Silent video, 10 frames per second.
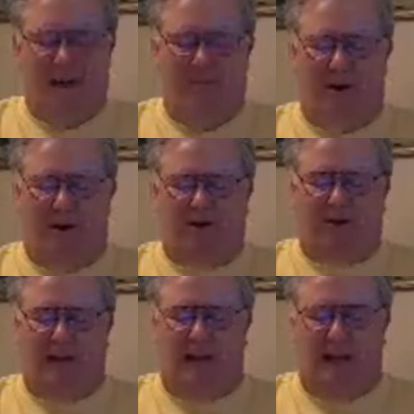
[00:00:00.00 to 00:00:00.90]
Ponca
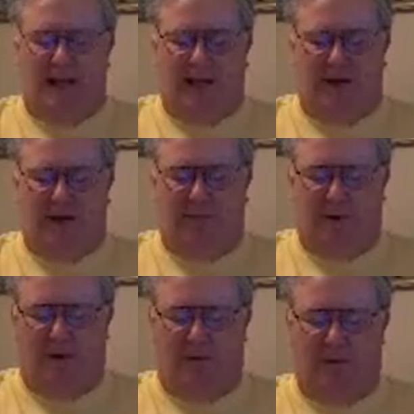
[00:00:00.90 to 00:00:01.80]
said hello,
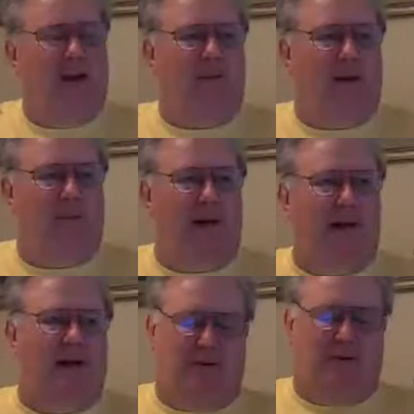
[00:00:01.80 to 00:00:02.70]
Barbara. I'm in
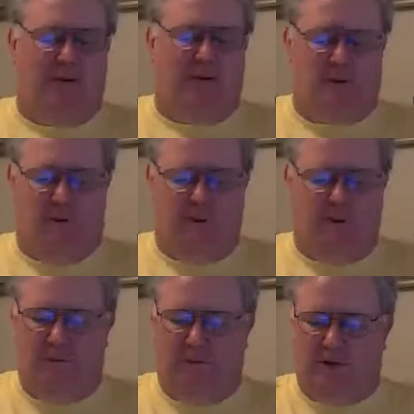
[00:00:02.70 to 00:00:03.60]
a different room
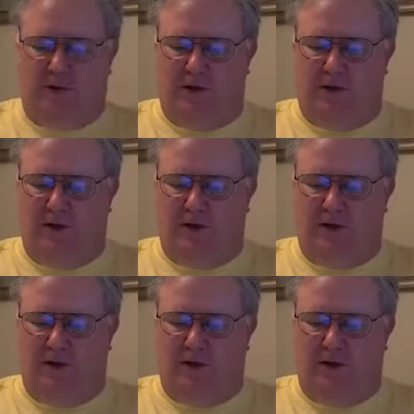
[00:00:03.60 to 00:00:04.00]
too.